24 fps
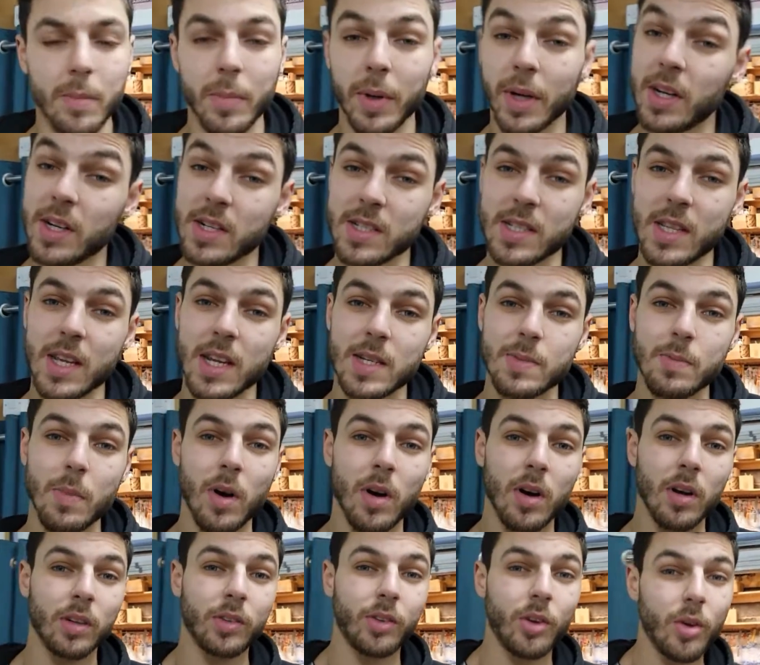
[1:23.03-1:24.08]
because this
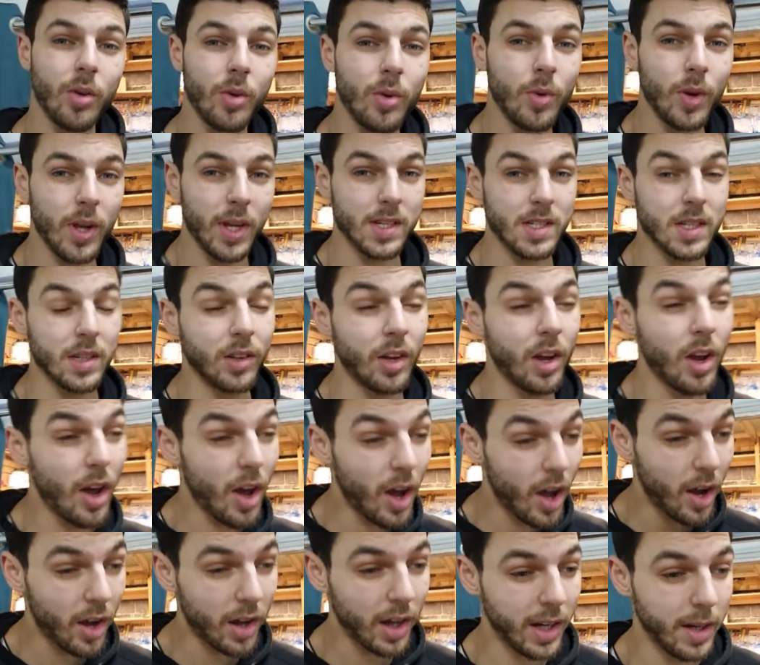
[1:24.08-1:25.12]
Mark II is an
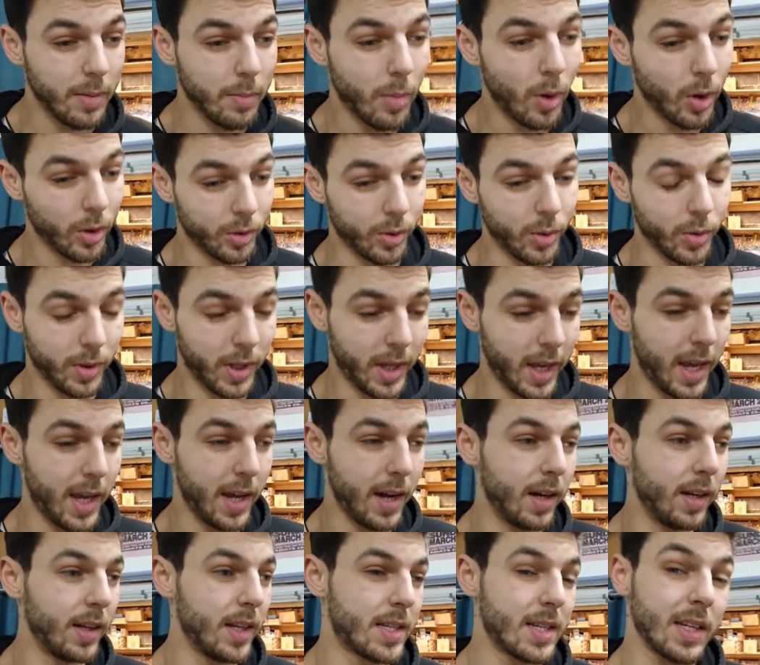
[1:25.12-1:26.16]
early model
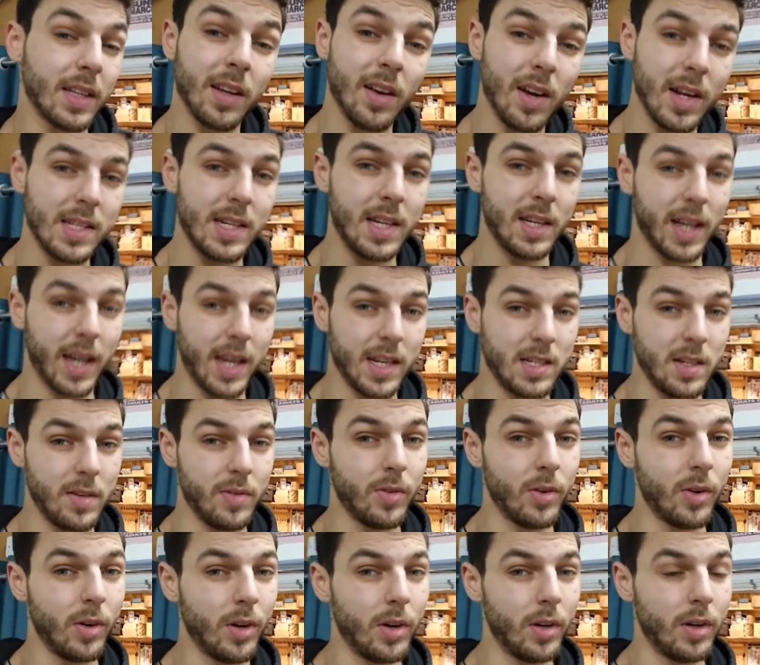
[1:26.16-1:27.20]
Ghia. It's a
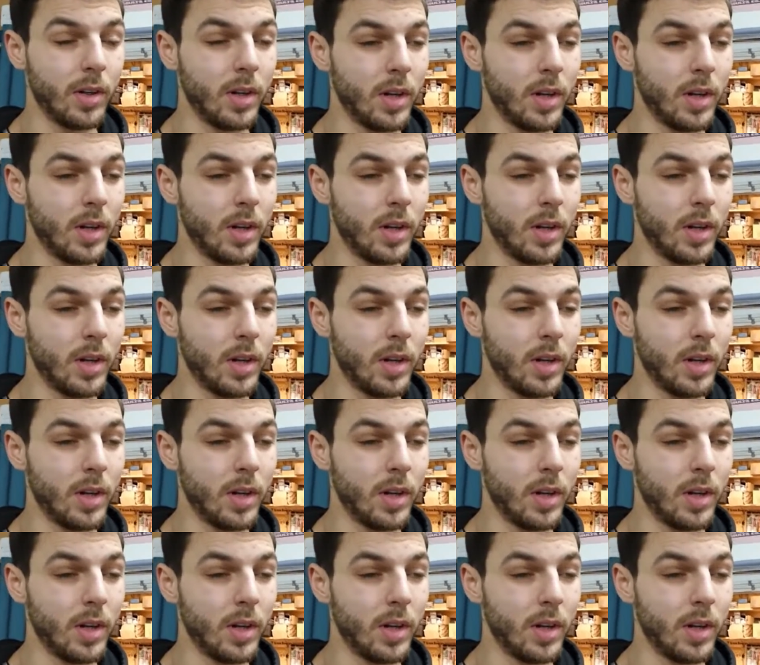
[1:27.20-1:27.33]
1984.